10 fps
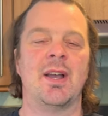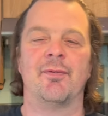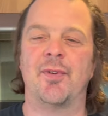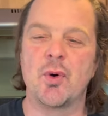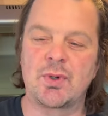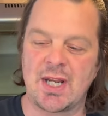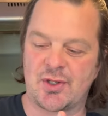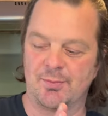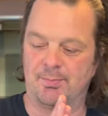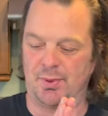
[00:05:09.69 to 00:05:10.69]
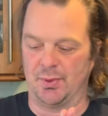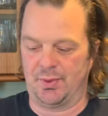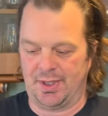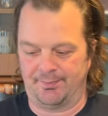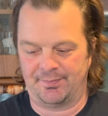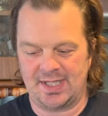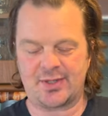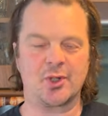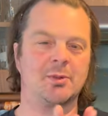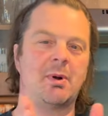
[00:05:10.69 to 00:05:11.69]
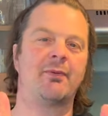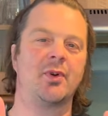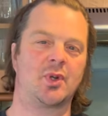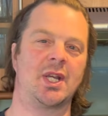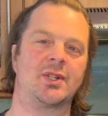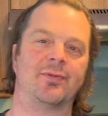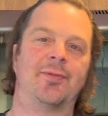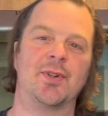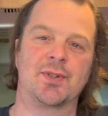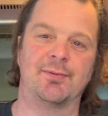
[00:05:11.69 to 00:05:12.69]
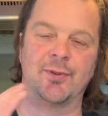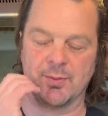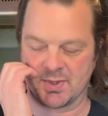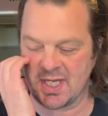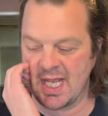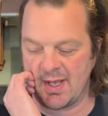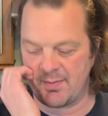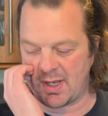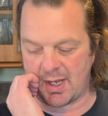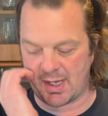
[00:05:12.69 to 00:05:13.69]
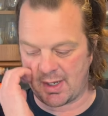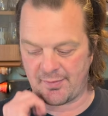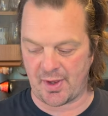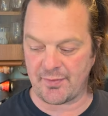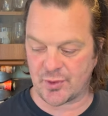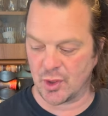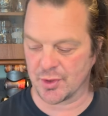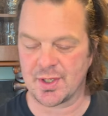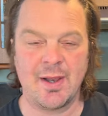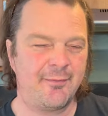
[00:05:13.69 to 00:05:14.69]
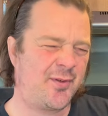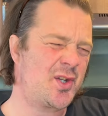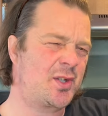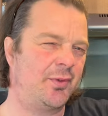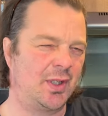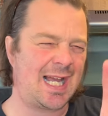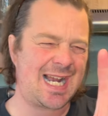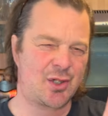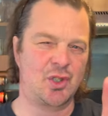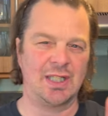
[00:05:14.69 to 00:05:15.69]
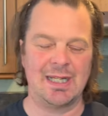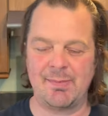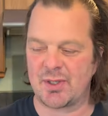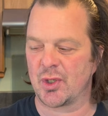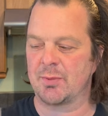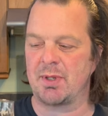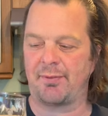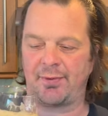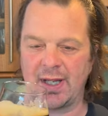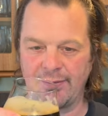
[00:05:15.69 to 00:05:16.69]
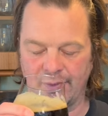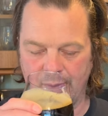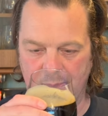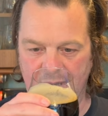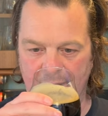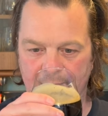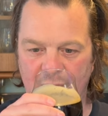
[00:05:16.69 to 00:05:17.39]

Vocation Brewery. Let's talk about vocation first and foremost. Of course, first of all, actually, let me talk about the flavour of the beer.